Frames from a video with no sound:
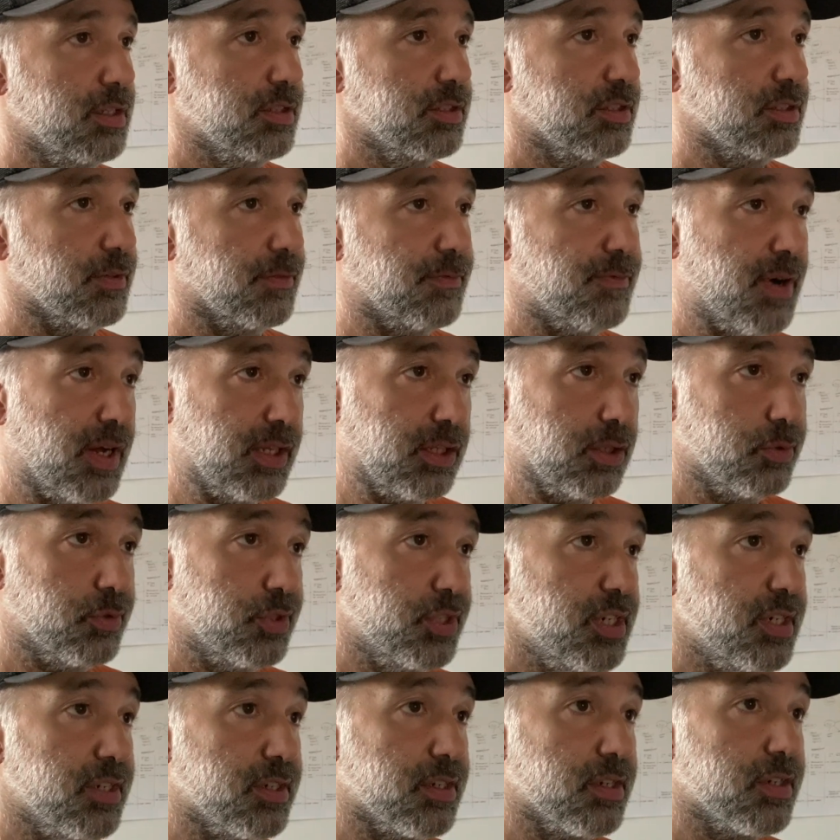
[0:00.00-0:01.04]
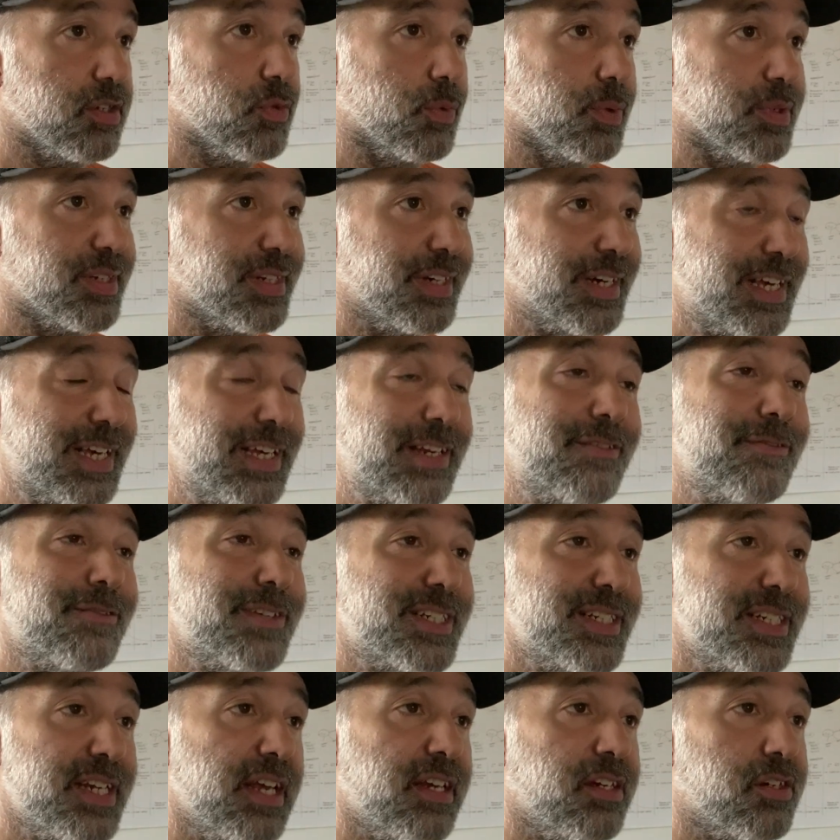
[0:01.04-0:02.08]
To follow Jesus was an
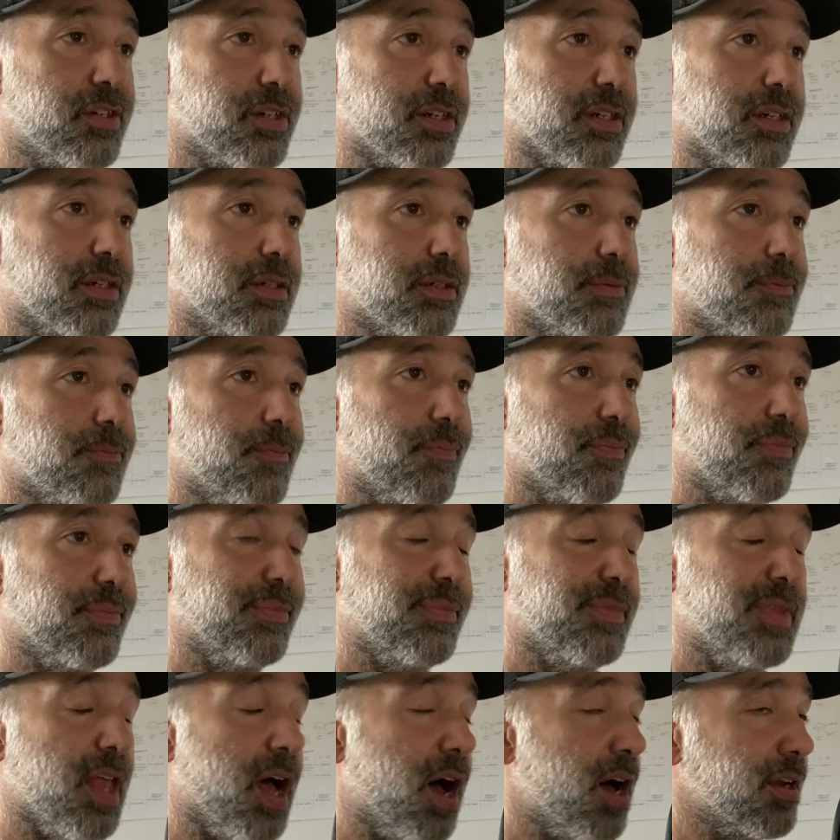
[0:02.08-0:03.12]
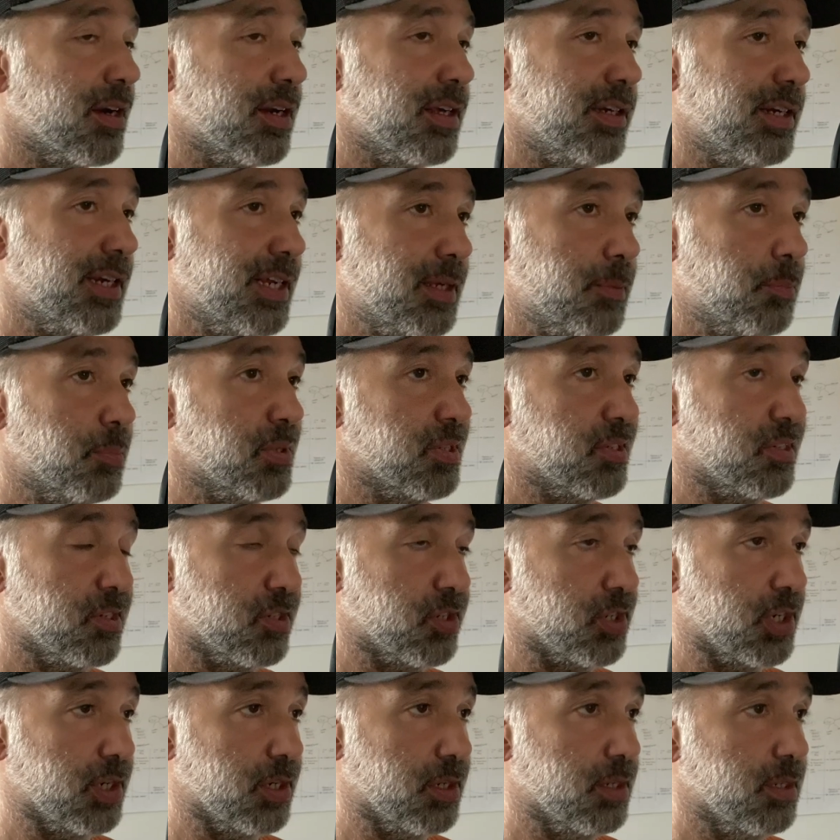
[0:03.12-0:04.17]
invitation, not an
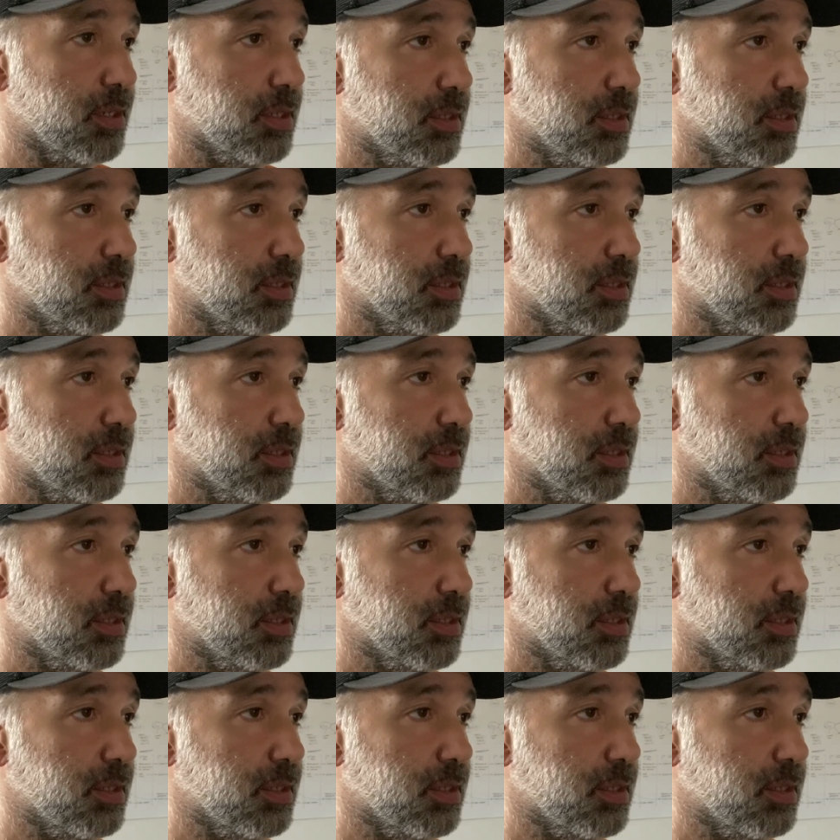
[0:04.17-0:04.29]
imposition.